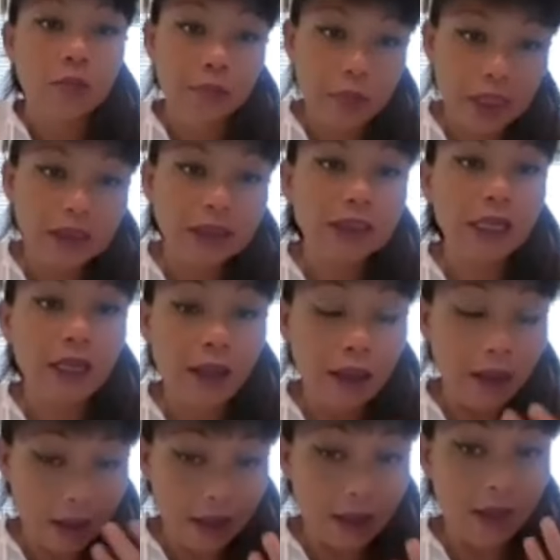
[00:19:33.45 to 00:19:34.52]
But
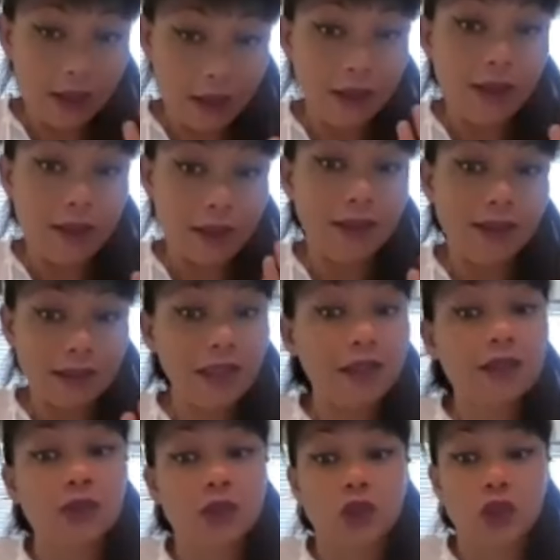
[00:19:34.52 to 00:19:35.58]
as
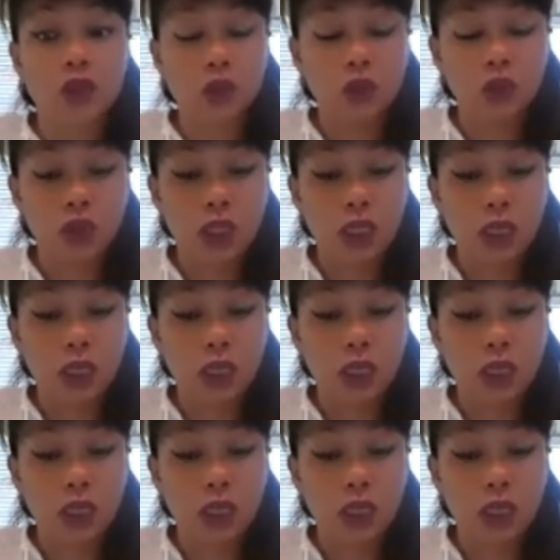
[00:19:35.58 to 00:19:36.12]
a little girl,